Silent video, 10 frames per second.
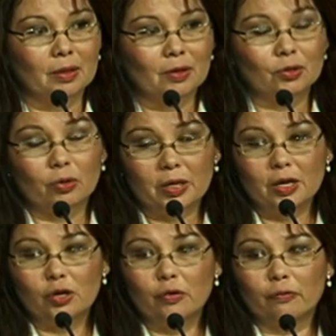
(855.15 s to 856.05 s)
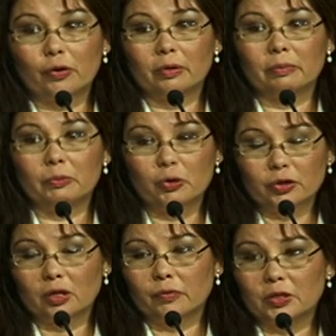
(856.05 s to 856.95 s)
So thank you for your
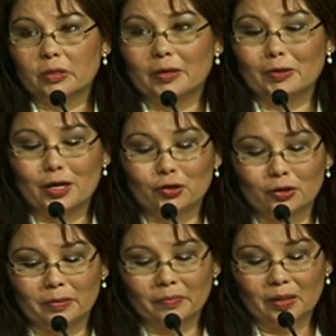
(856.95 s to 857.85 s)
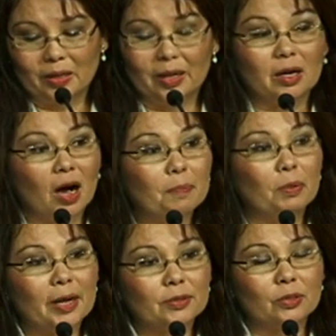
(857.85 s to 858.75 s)
service to our nation. And God
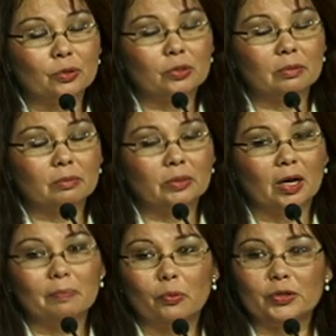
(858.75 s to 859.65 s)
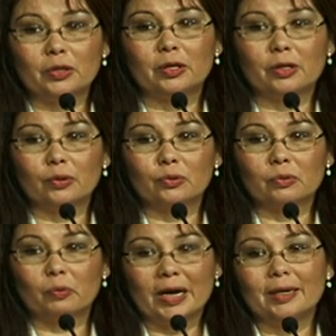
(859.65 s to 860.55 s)
bless those young boys and girls
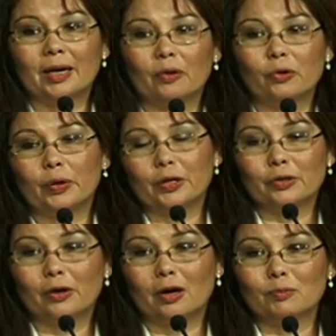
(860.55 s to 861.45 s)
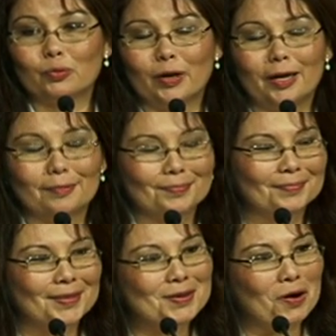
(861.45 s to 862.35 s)
right now going into harm's way.
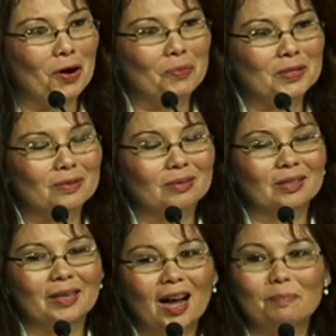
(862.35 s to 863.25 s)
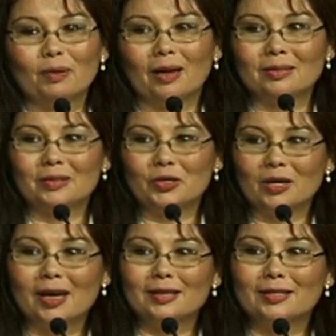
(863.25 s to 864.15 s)
And always, God bless the
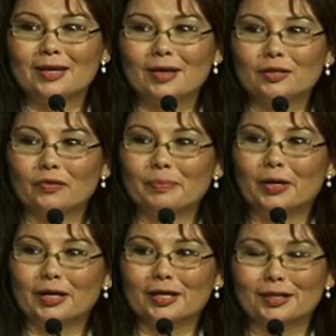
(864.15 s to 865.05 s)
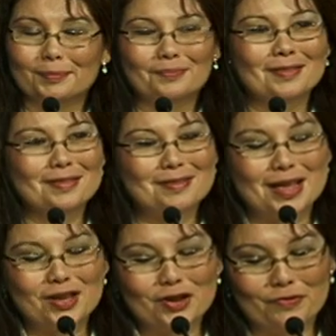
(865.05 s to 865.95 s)
United States of America.
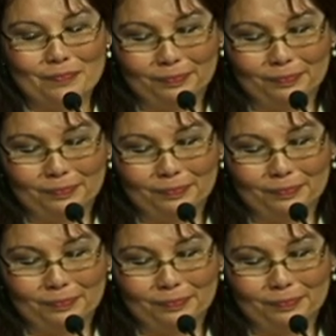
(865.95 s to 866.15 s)
Thank you.